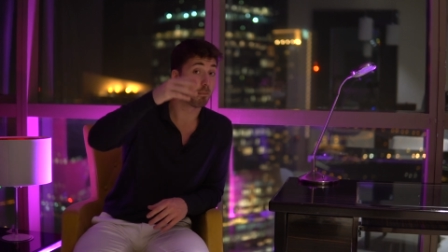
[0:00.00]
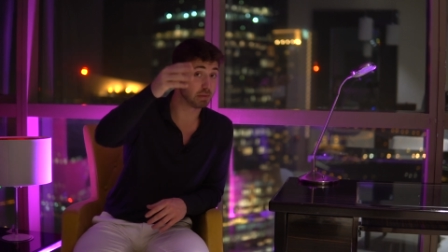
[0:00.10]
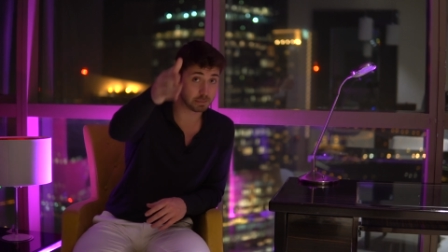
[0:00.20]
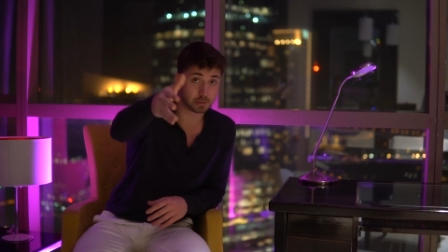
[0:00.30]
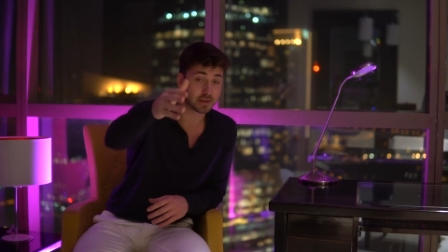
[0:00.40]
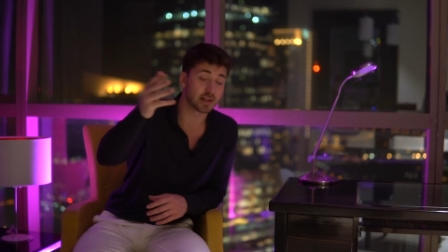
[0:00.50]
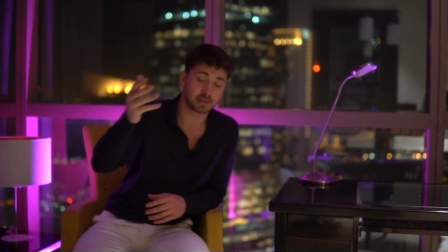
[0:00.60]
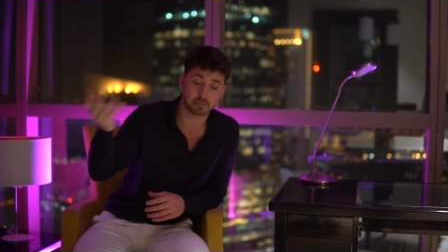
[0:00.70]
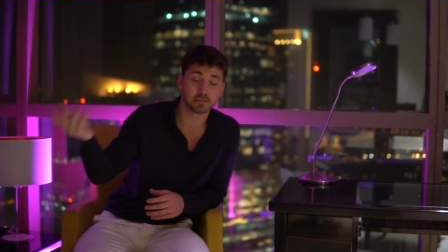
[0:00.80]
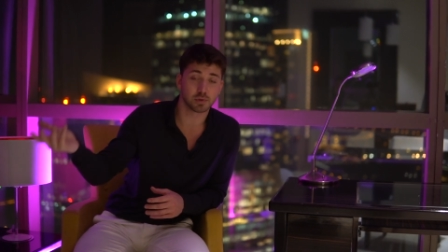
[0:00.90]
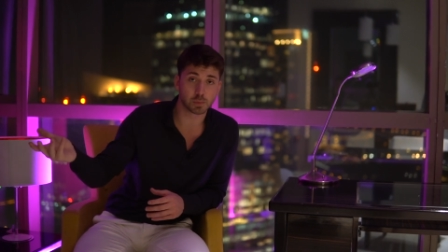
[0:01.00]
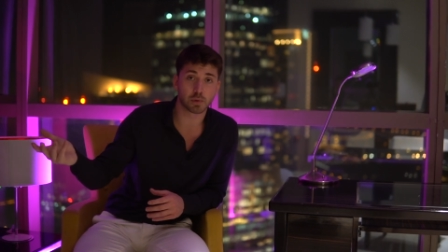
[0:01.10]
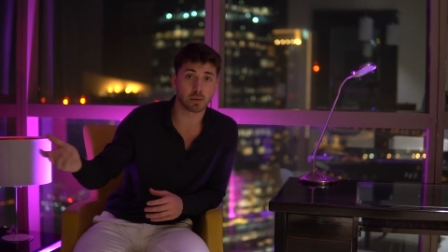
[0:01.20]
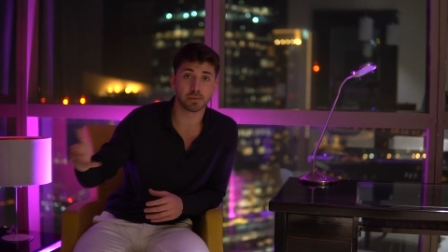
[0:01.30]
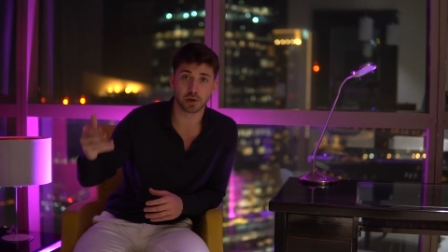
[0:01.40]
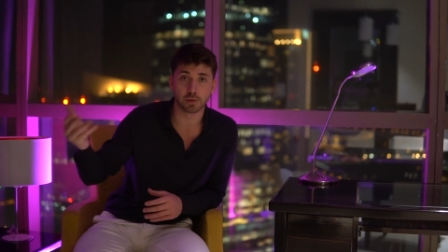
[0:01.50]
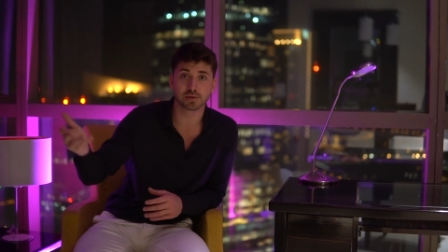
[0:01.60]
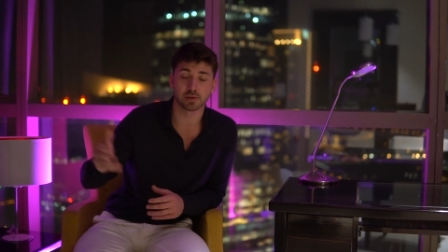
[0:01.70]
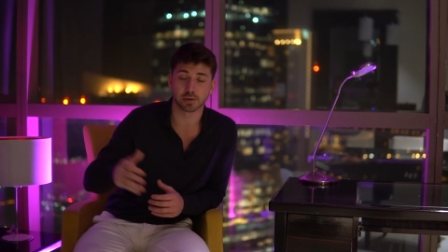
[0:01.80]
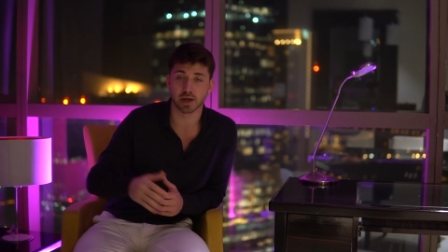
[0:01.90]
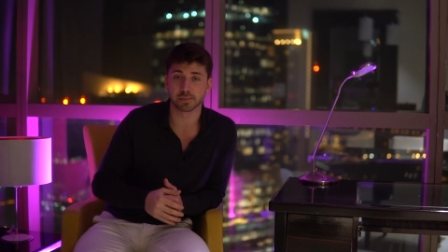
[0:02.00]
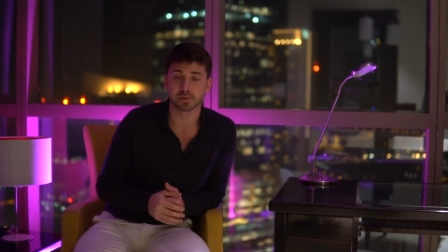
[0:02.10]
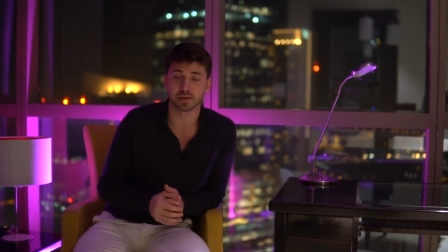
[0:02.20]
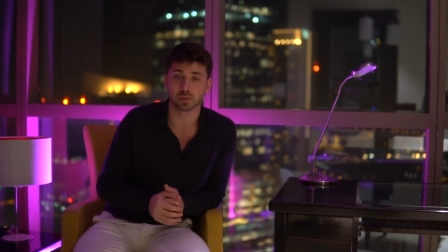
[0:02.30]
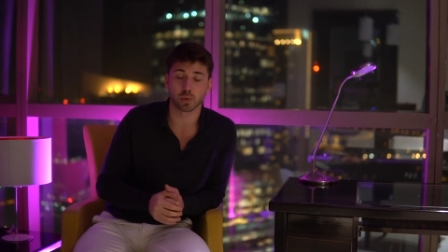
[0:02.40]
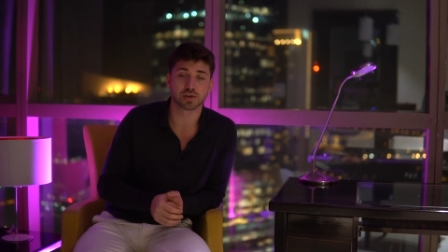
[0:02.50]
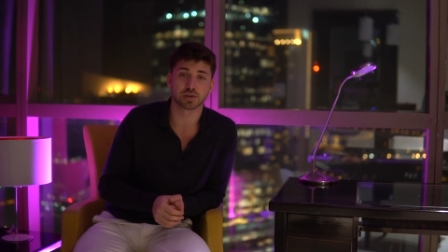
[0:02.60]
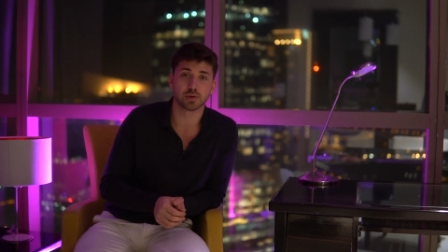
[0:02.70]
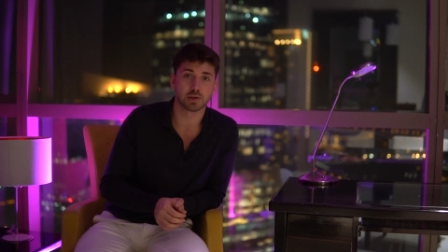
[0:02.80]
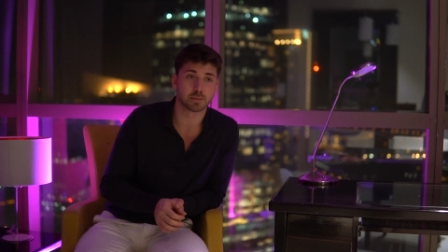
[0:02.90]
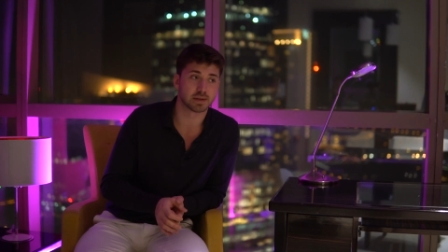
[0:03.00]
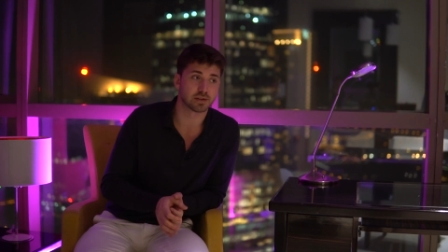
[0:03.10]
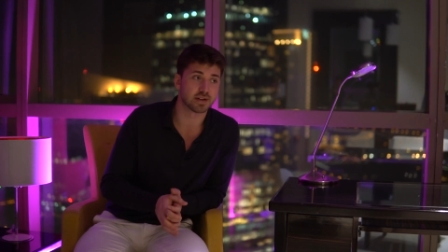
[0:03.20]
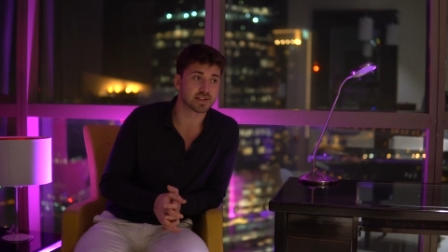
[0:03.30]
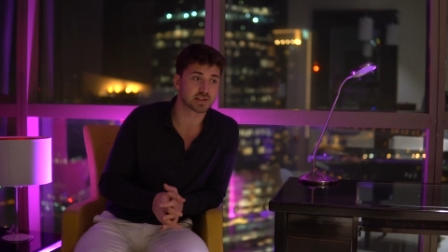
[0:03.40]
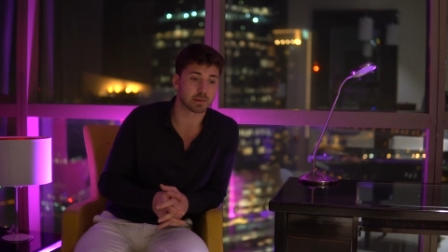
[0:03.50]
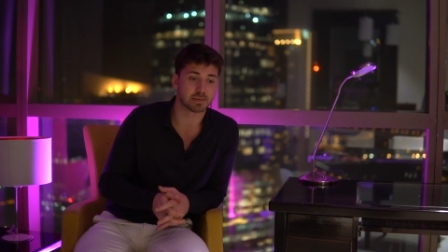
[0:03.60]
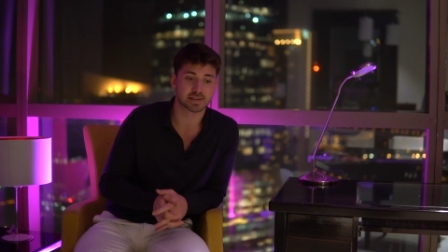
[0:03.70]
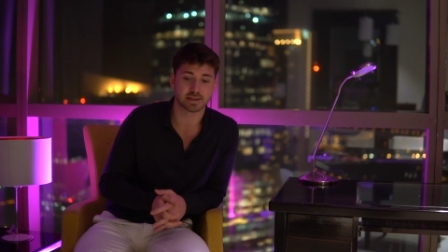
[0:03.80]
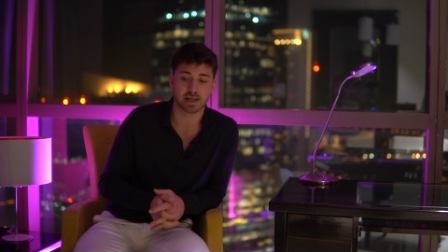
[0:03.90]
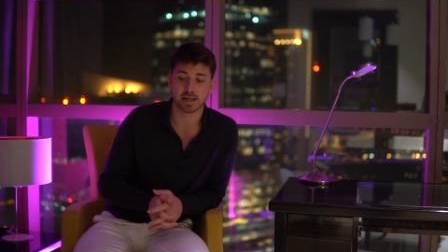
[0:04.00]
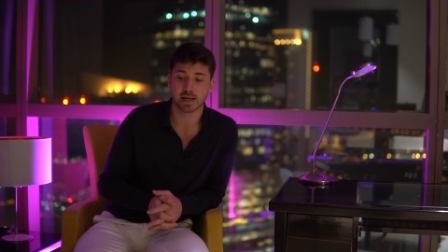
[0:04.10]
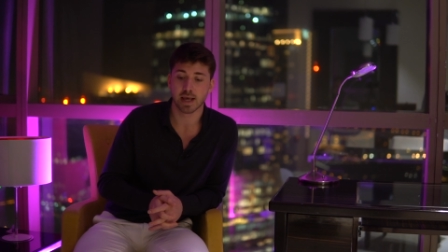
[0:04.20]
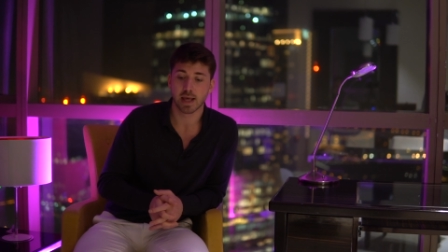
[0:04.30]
people that you probably also look up to and watch on YouTube and on Instagram, this and that.